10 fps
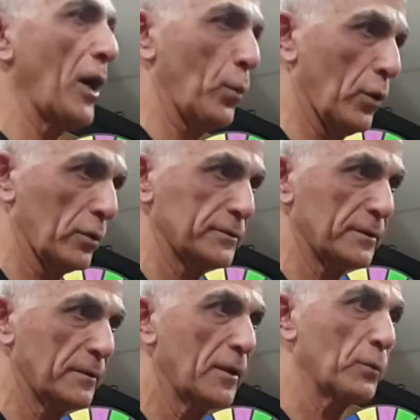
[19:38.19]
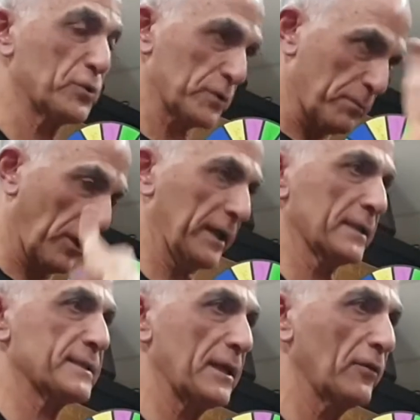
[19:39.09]
world, which was my inner
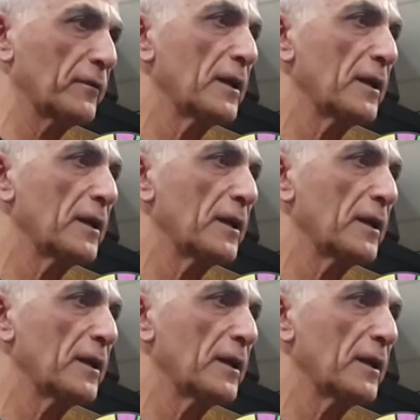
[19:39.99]
self.